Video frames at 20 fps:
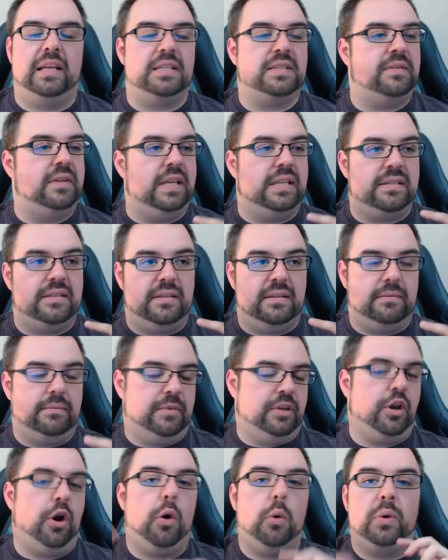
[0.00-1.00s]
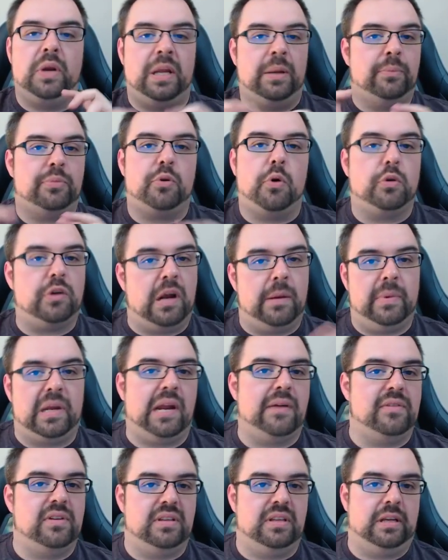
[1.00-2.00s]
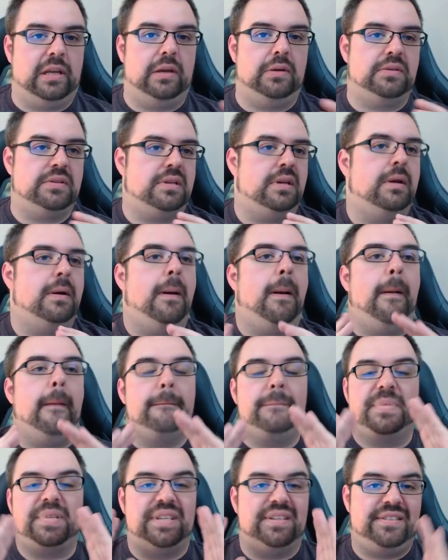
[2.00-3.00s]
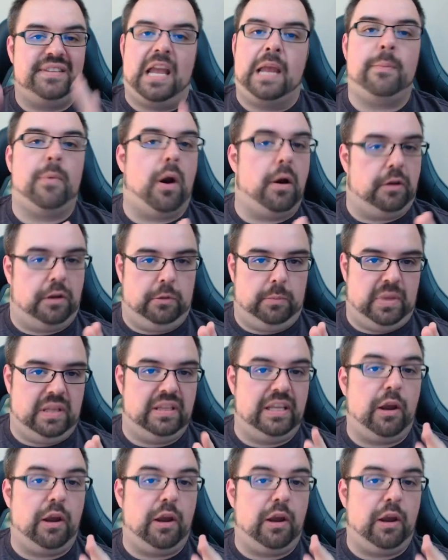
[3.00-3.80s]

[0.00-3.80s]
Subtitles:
It's coding, programming, everything else. It's the same argument.